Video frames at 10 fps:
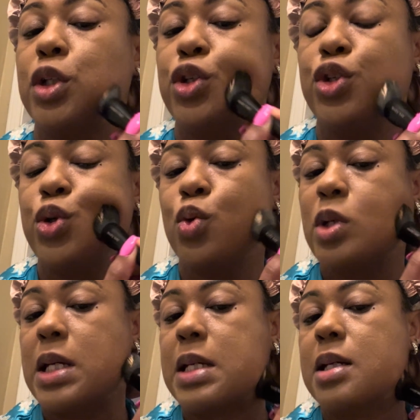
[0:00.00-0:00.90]

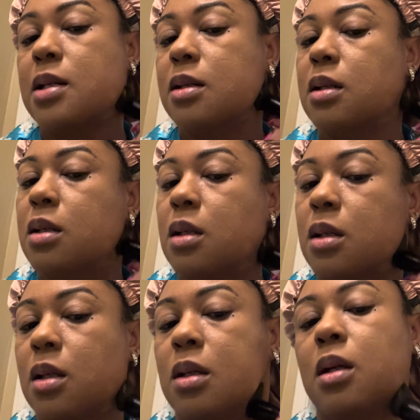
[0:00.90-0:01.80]
dewy
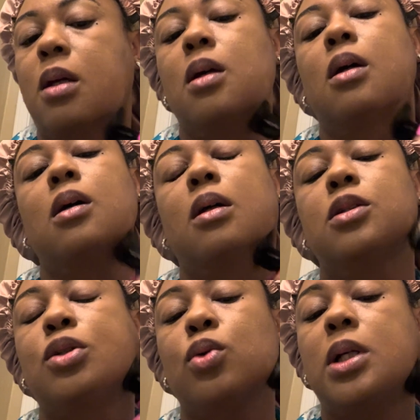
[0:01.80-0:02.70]

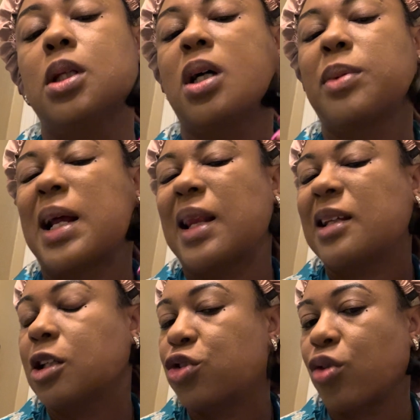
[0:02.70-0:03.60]
look, but I like
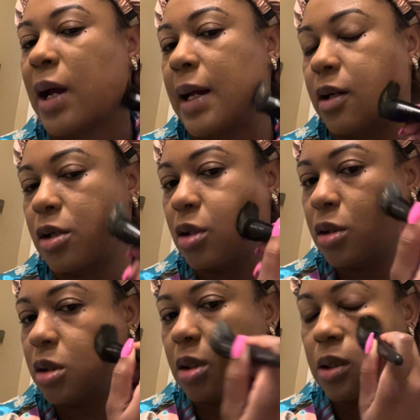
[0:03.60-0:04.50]
the drier
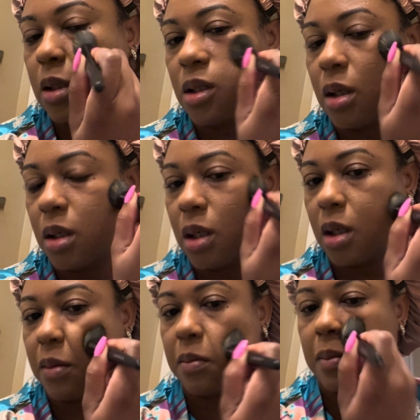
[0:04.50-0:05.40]
look.
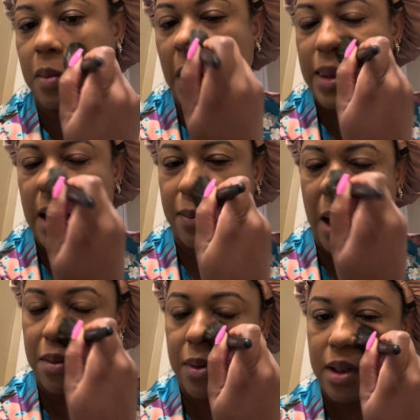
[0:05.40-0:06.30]
I think
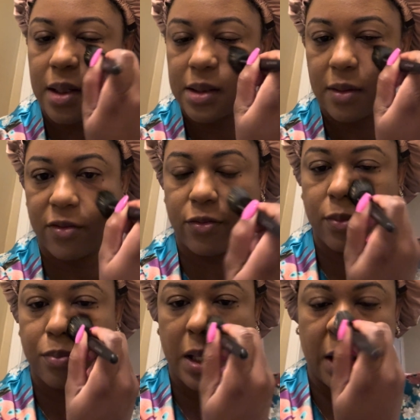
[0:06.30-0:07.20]
maybe because of
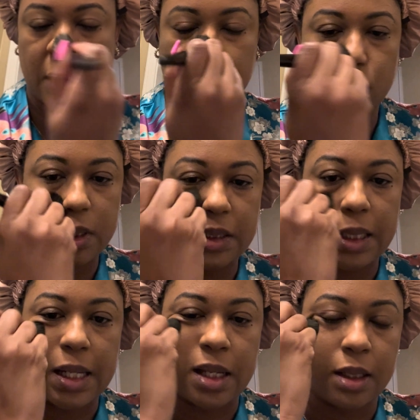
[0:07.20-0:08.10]
being in
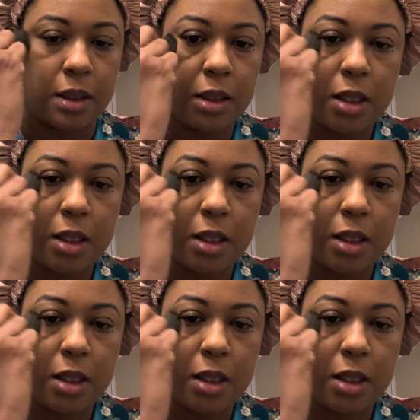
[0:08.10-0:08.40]
Louisiana,